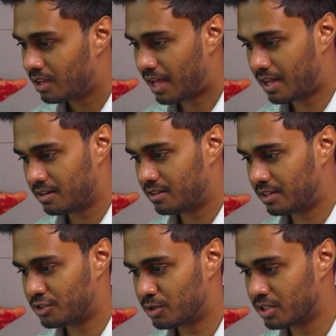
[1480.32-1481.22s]
And
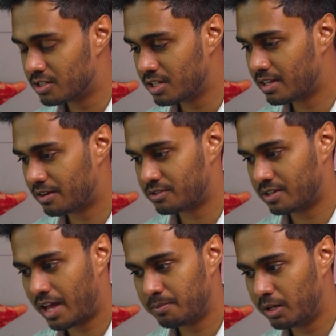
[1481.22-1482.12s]
as you can see, there is
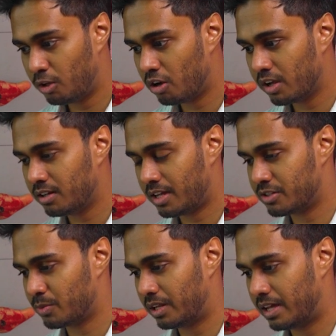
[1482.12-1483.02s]
an admin login
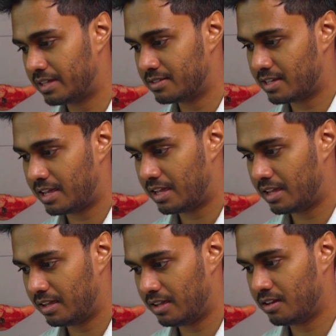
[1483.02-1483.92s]
as well as
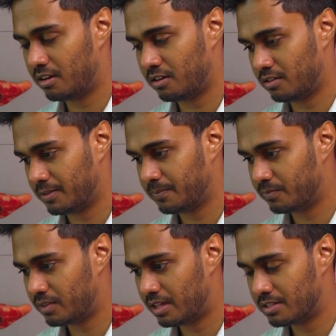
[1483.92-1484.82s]
a
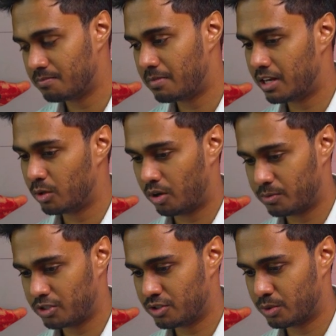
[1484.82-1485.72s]
is a menu
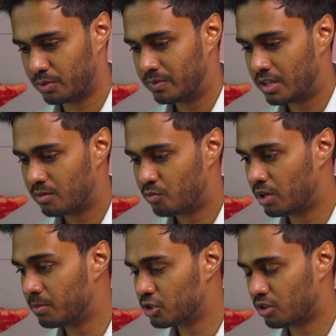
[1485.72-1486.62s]
option. So
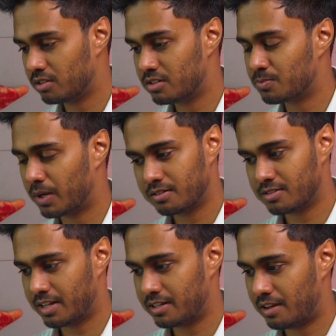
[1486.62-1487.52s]
pretty much all of these
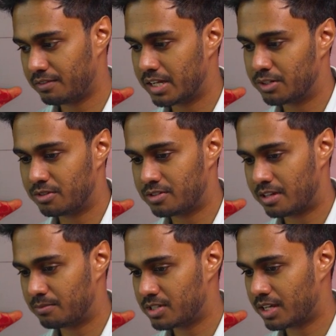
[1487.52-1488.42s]
buttons kind of navigate to the
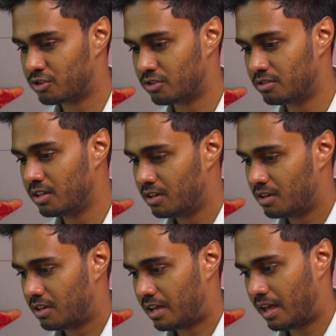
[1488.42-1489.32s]
same section.
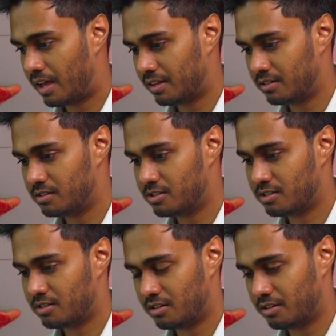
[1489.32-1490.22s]
And
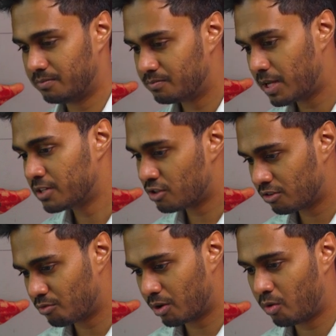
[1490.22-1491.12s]
based
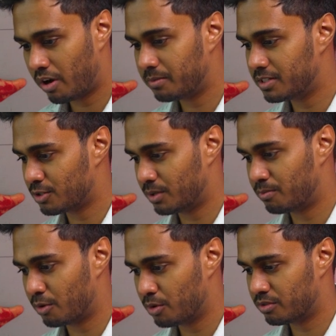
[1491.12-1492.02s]
on the requirements, so
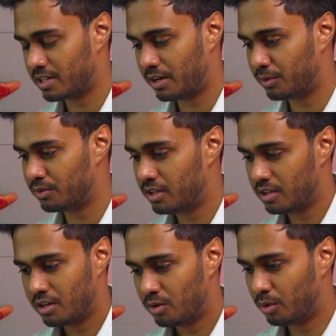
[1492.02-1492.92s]
it broke down
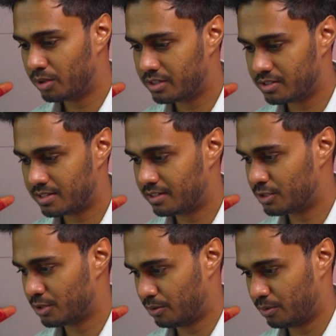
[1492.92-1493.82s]
orders
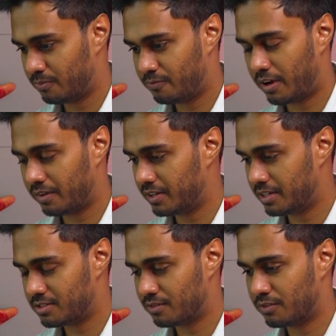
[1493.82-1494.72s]
into 5
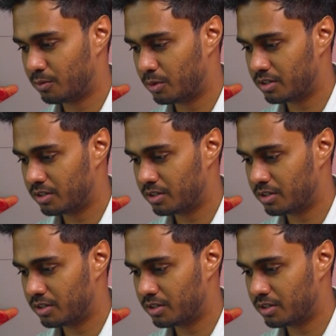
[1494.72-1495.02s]
days of the